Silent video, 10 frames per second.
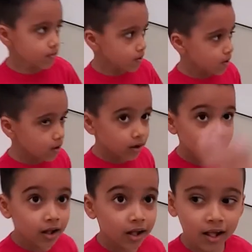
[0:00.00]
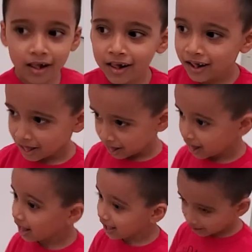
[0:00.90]
Alright, so you got something to show me
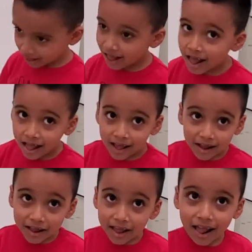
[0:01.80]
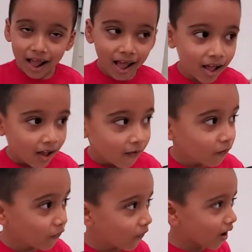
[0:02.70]
right now, huh? What is it?
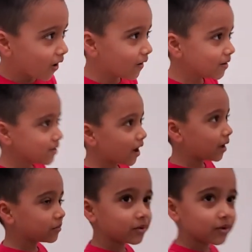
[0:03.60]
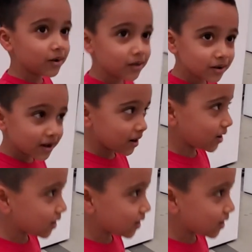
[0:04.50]
Well, alright, don't tell me. Show me.